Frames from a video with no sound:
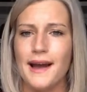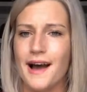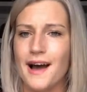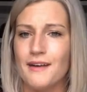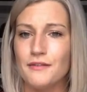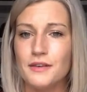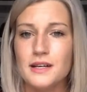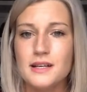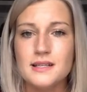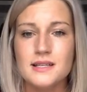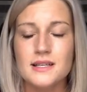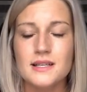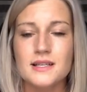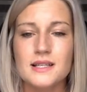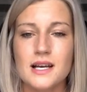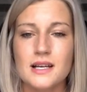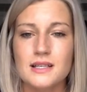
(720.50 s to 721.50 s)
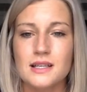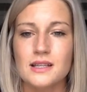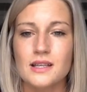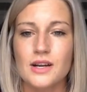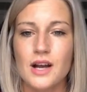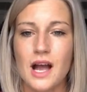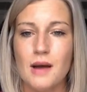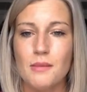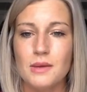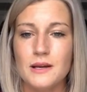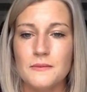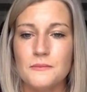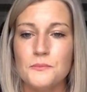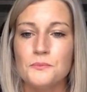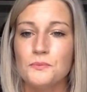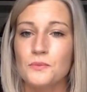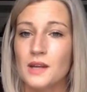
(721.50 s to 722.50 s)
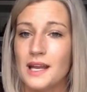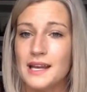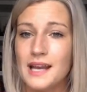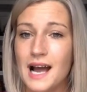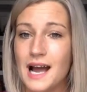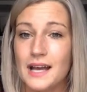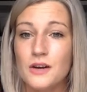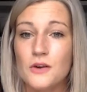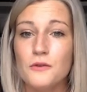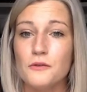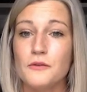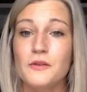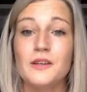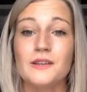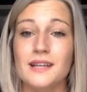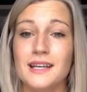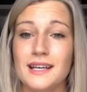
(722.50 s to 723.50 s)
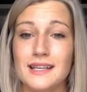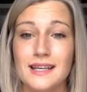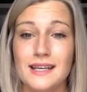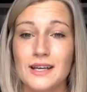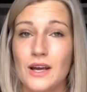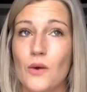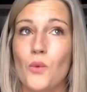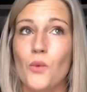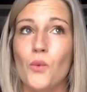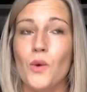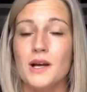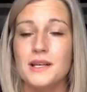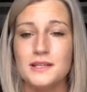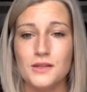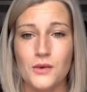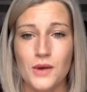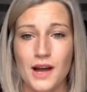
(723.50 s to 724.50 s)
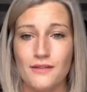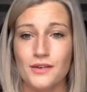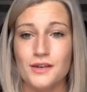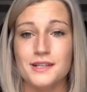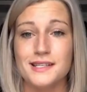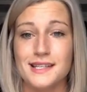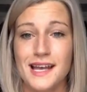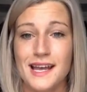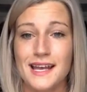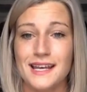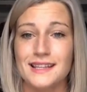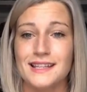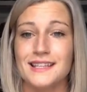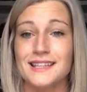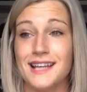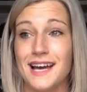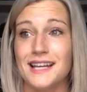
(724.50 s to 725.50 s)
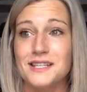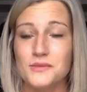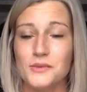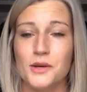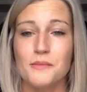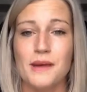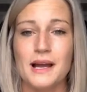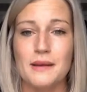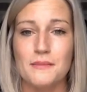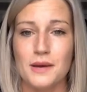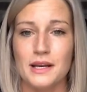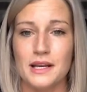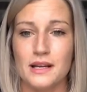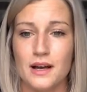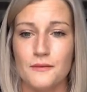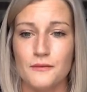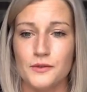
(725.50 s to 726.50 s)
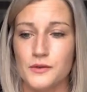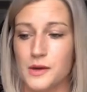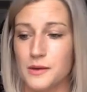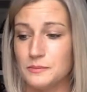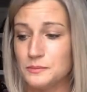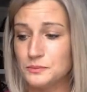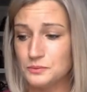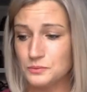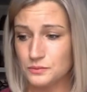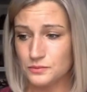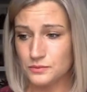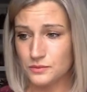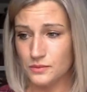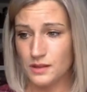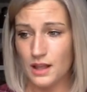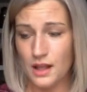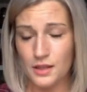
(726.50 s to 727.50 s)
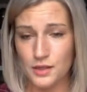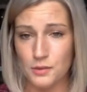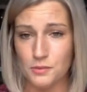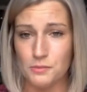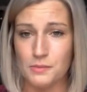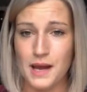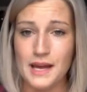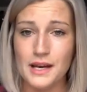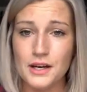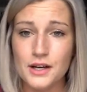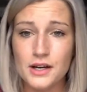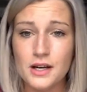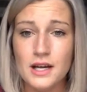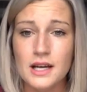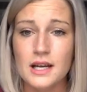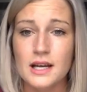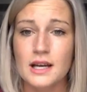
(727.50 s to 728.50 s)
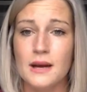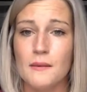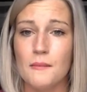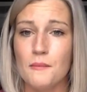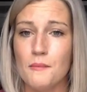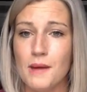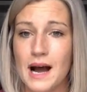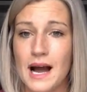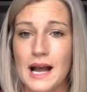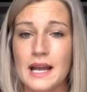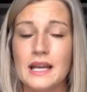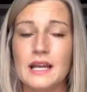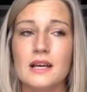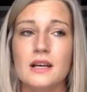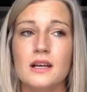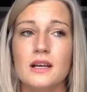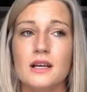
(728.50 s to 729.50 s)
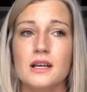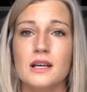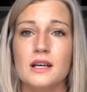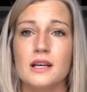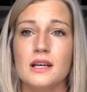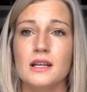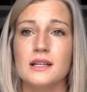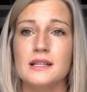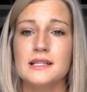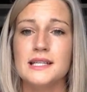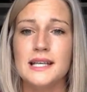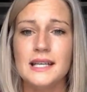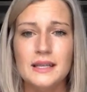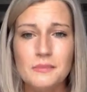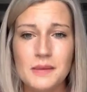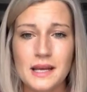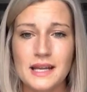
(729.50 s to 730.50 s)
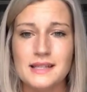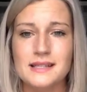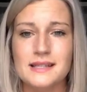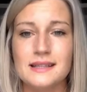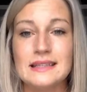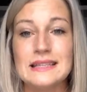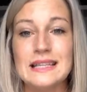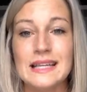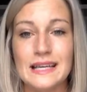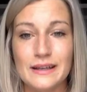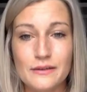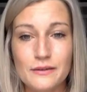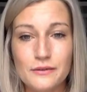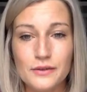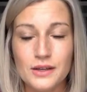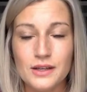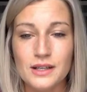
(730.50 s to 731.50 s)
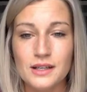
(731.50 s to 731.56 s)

confidence success that they're having. And I don't feel icky whatsoever saying that that's where my money comes from. The better my teammates live,